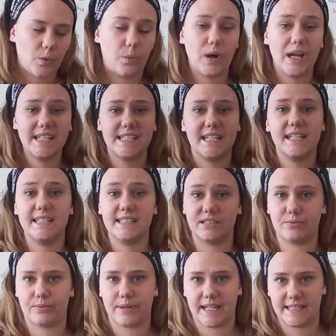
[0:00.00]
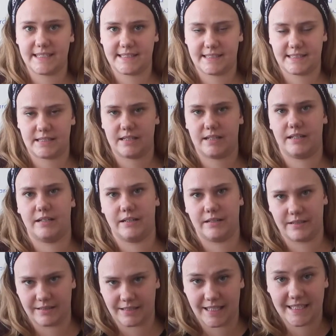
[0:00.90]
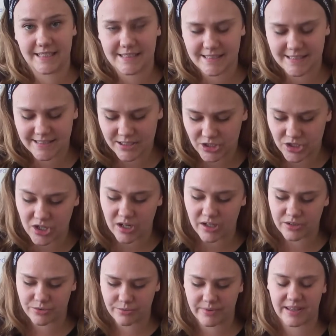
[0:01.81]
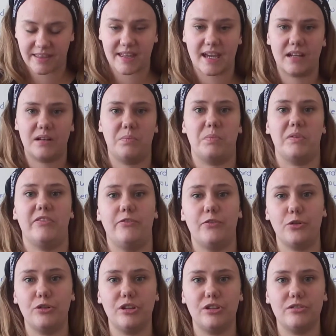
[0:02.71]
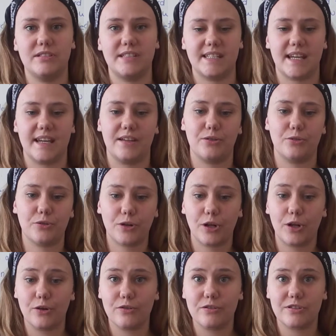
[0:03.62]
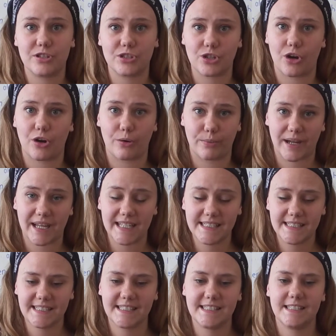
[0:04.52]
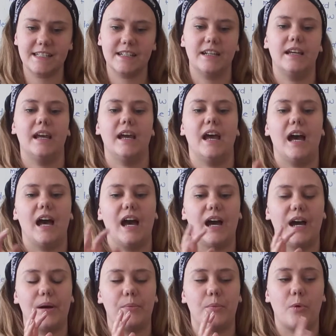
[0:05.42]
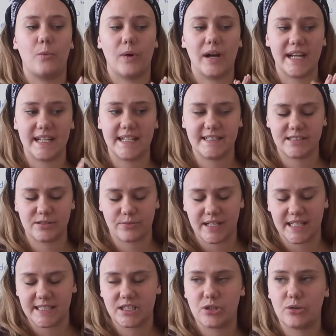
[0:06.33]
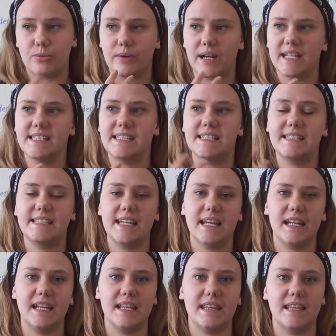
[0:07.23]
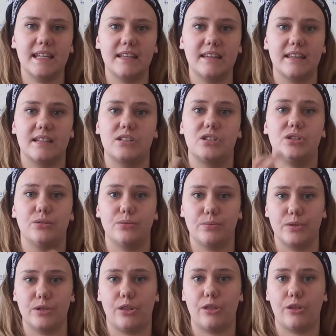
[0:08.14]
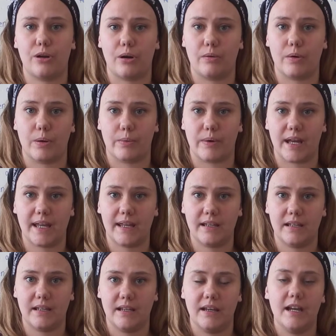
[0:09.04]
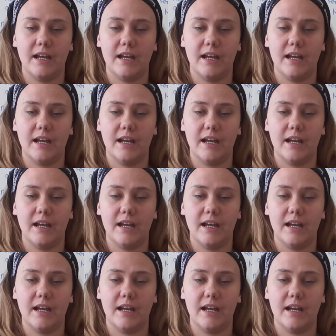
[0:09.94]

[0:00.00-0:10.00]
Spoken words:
what is waste? Let's start with that. Before you say your clothes are waste, what is waste? So waste is anything that you would throw away.